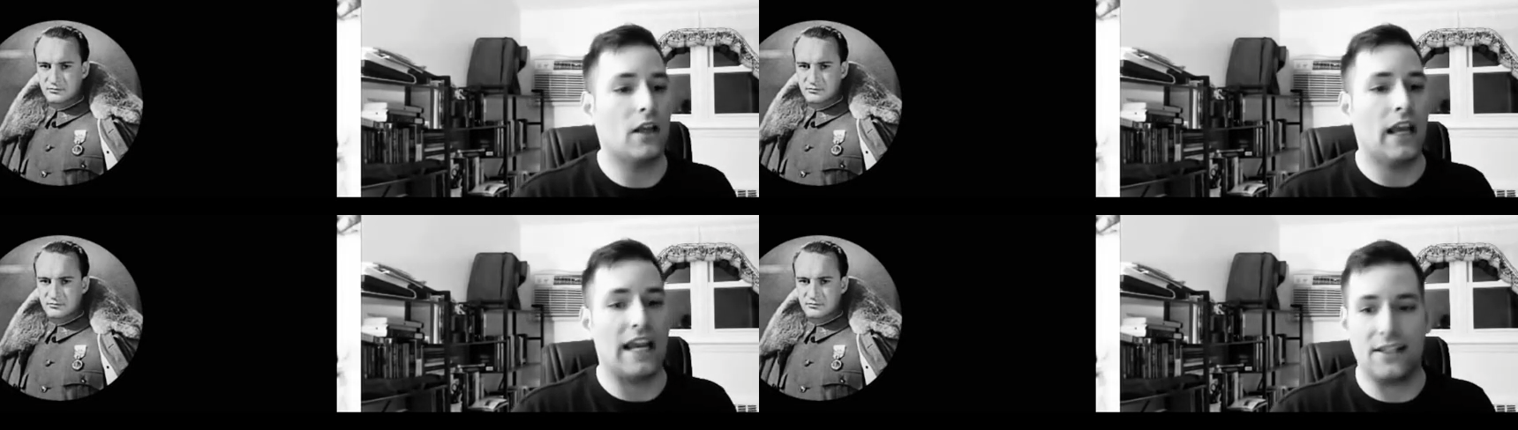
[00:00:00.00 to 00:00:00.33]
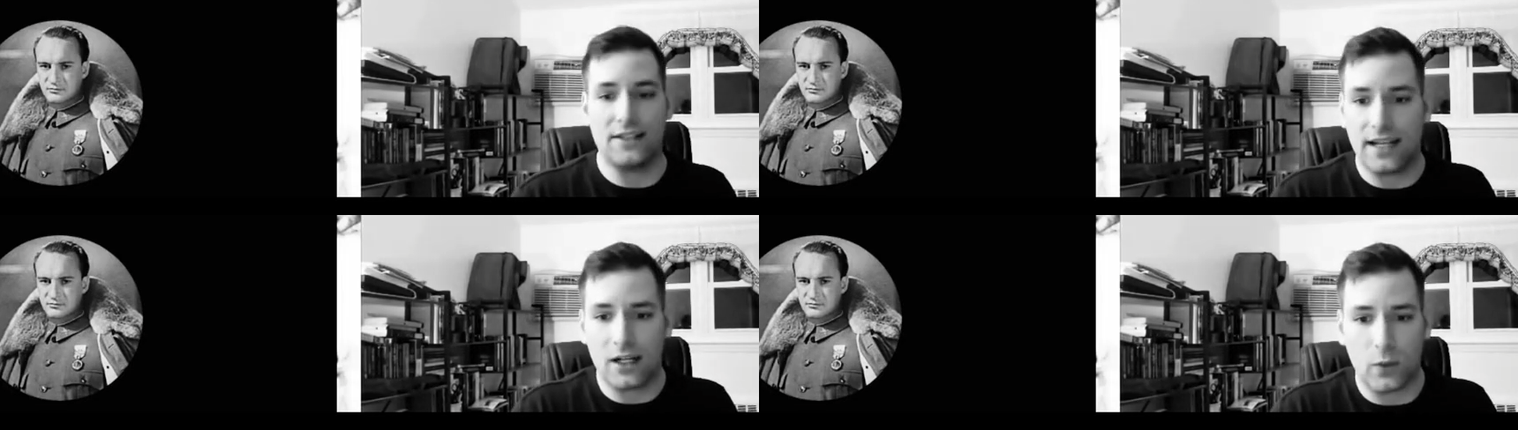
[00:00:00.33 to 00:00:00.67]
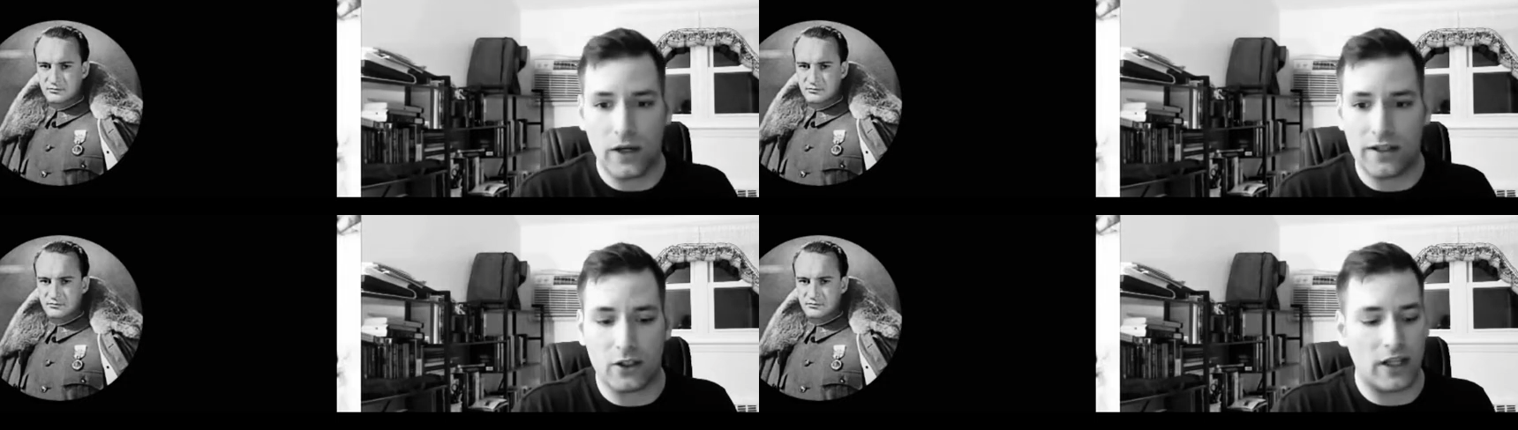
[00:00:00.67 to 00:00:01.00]
Speaker 1: and you take
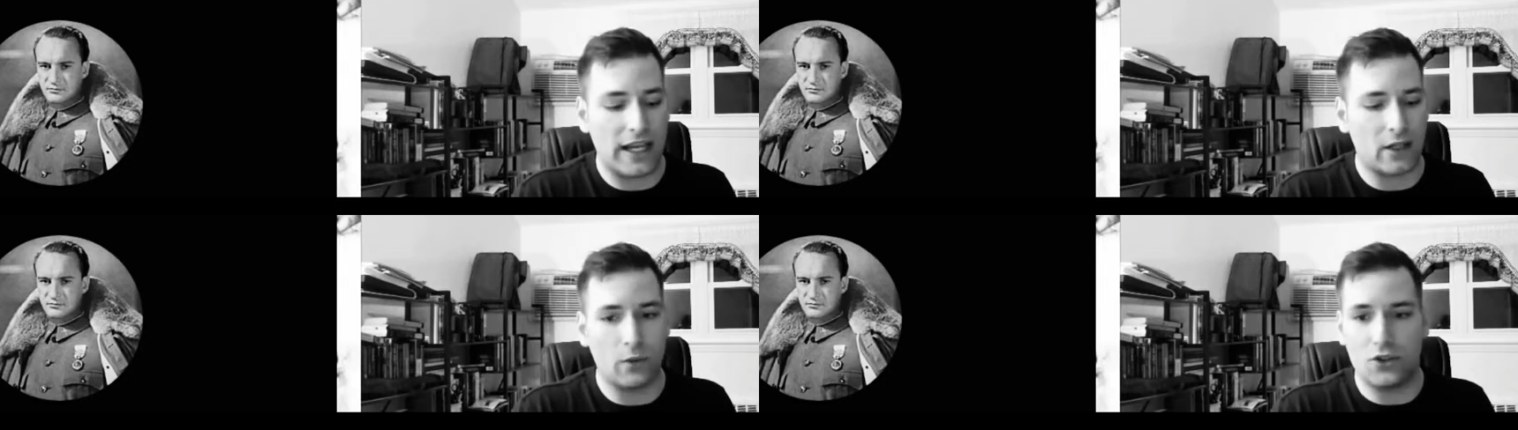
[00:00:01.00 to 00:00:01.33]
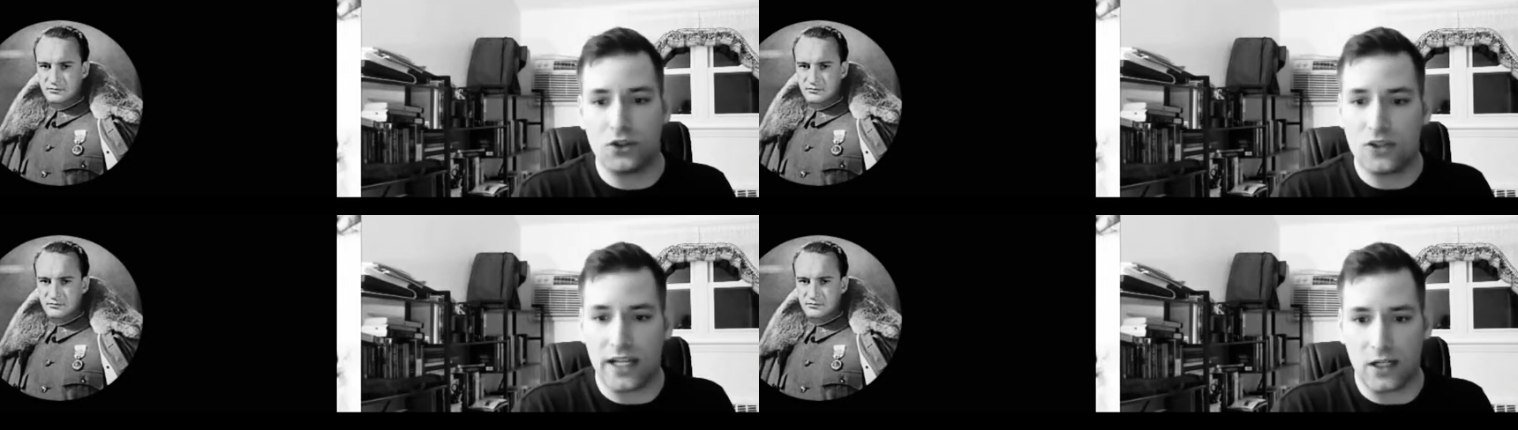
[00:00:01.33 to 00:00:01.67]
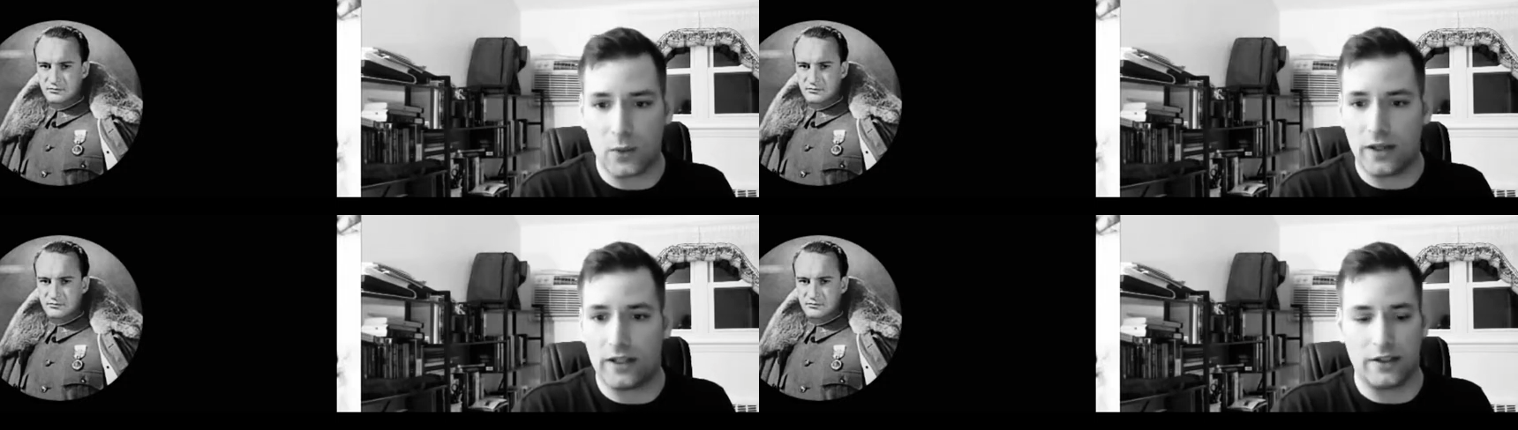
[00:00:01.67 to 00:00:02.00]
away their language you take
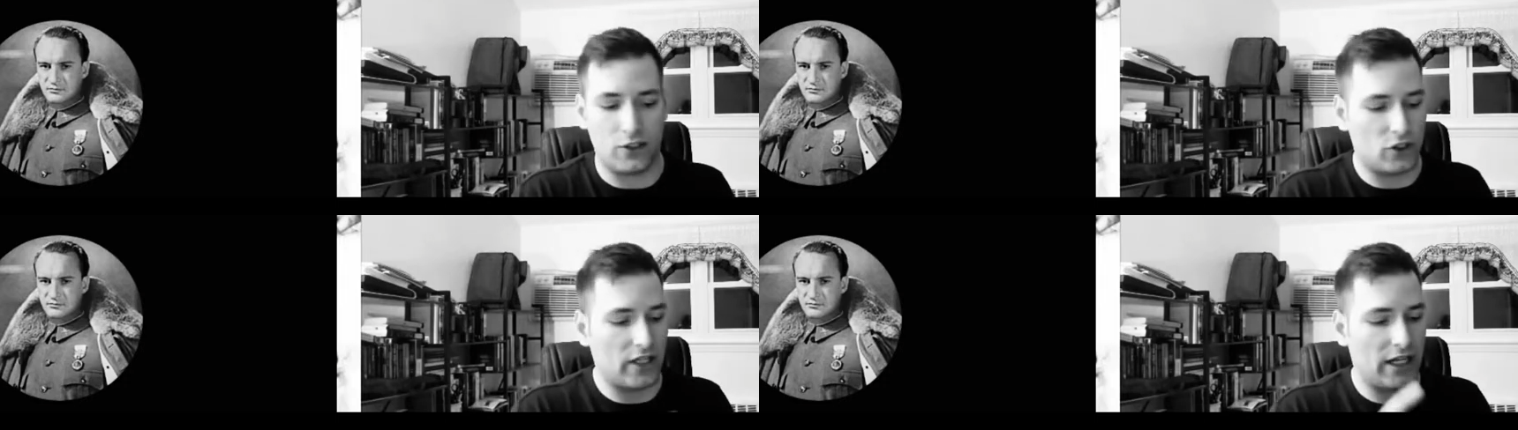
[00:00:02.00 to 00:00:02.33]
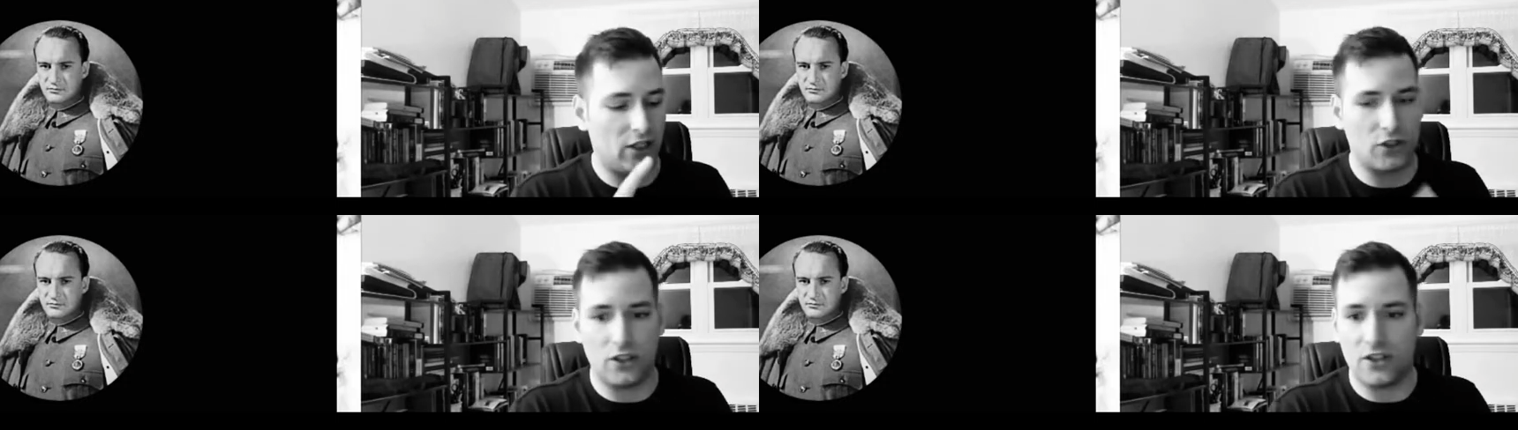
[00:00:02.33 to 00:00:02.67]
away their education you,